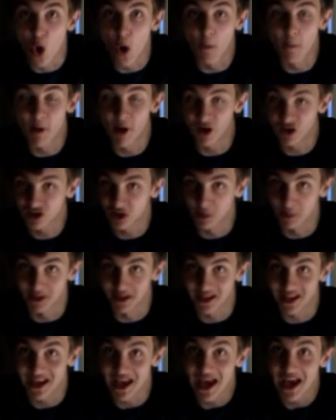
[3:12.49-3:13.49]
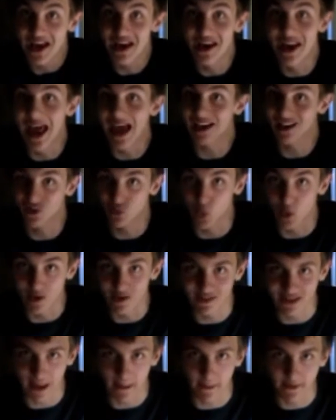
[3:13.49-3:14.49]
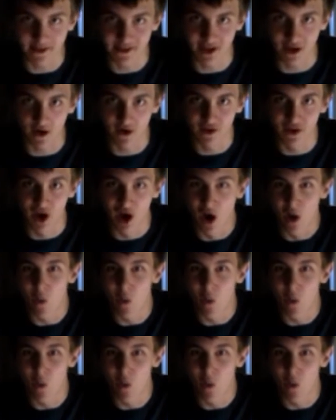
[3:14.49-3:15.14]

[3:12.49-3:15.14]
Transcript: or possibly next week's episode.